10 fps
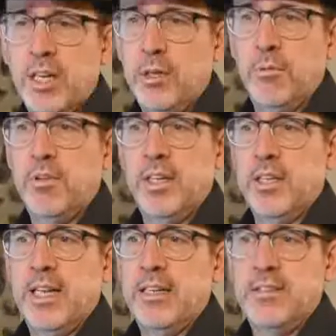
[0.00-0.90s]
don't think
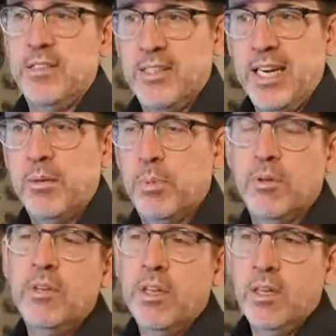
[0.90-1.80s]
that that's
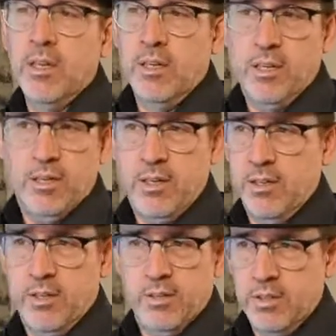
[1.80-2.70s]
sustainable
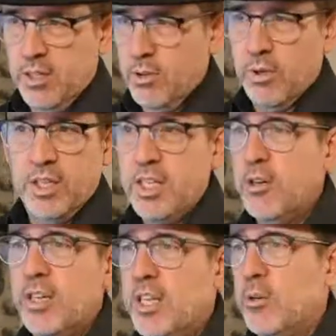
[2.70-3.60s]
on a
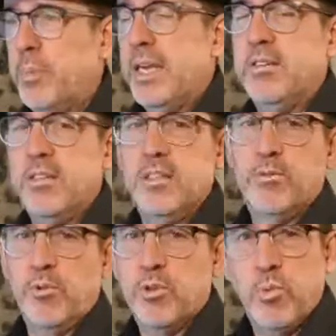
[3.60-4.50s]
year-to-year basis
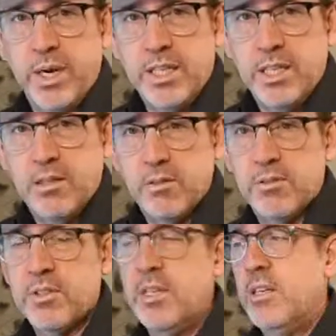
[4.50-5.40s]
for 20
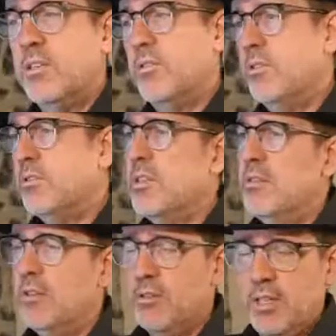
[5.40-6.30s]
years. So there's
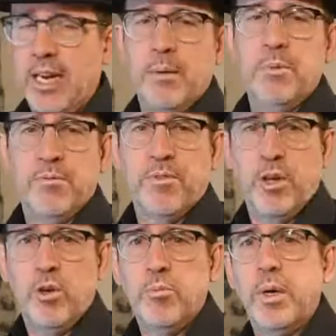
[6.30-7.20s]
an ebb and
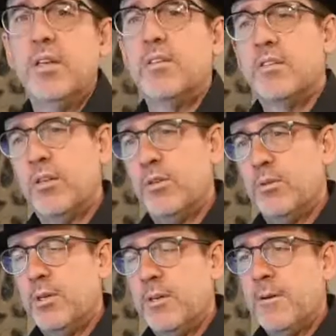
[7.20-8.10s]
flow, but
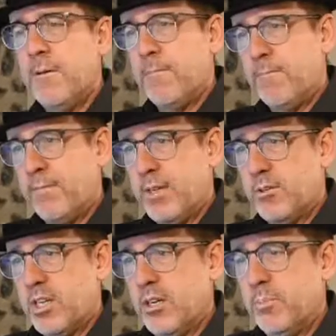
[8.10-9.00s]
so
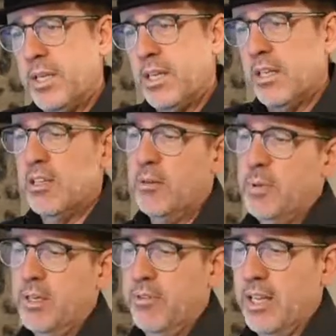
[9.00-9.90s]
there's going to be a little
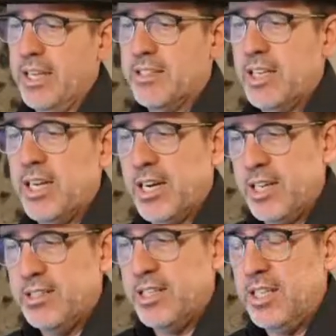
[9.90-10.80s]
bit of a lesson, and
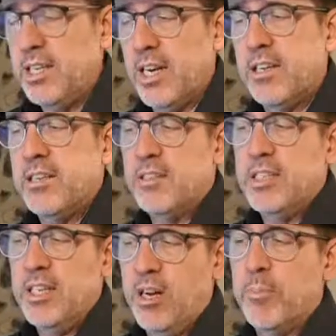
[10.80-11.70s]
I see
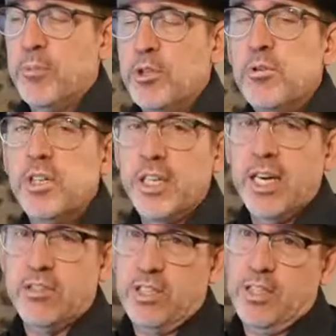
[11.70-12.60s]
an opportunity
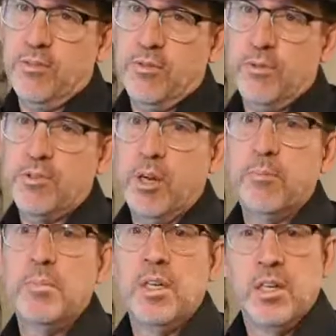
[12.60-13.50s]
actually for
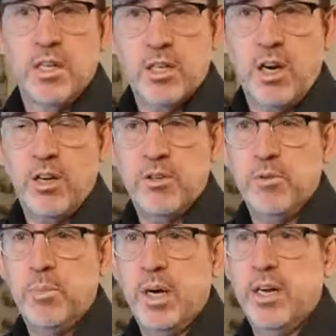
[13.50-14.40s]
some condo
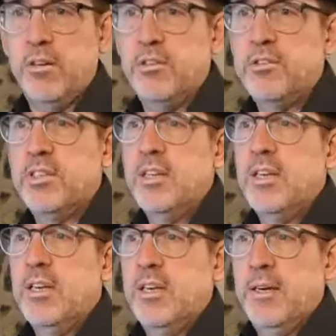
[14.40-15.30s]
buyers
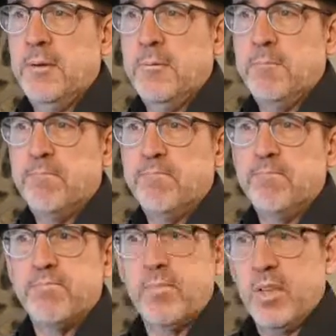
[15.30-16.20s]

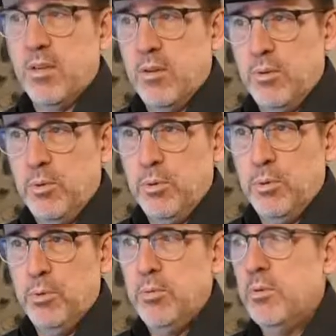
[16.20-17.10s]

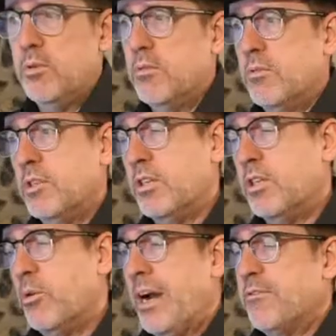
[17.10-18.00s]
who can
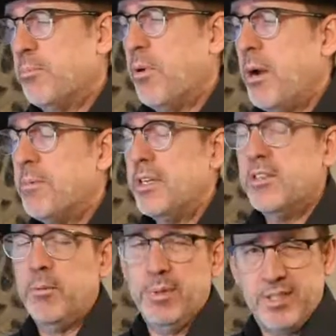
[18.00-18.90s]
go after properties
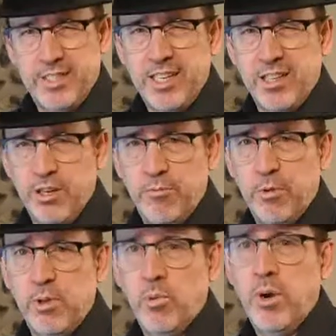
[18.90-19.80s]
that have been sitting there for a
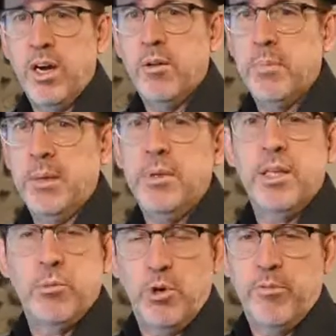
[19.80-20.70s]
little while. Maybe
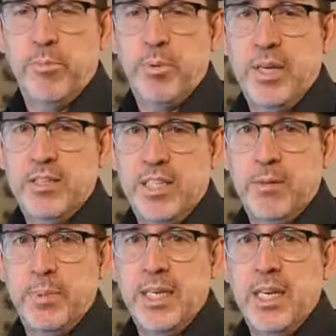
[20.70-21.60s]
they were overpriced at
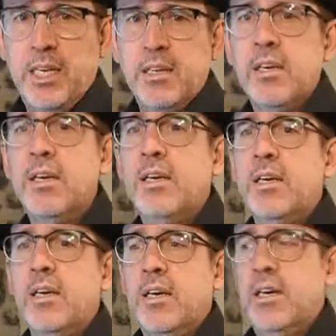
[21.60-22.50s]
the beginning,
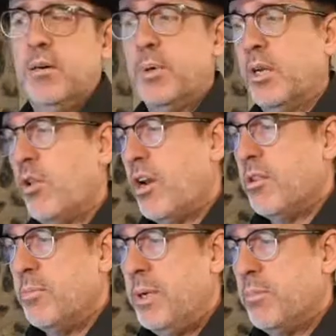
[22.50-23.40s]
but a lot of
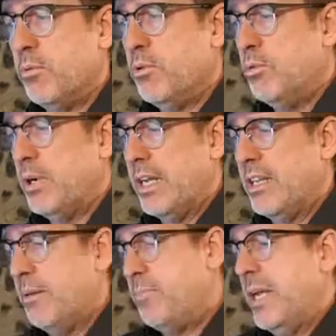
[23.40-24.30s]
the people who had
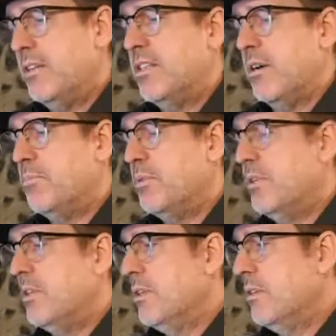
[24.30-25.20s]
that pent-up
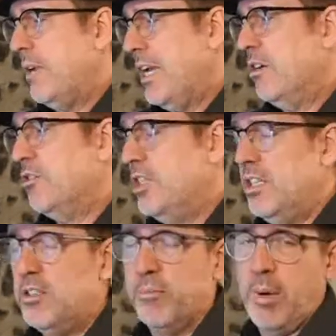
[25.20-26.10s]

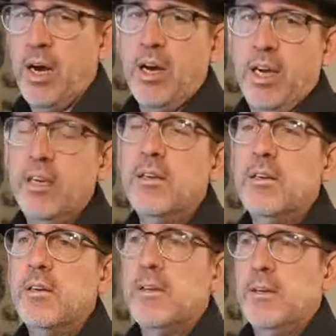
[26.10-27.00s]
energy to buy,
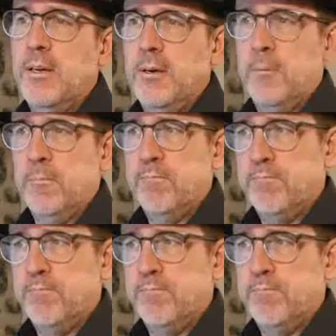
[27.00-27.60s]
as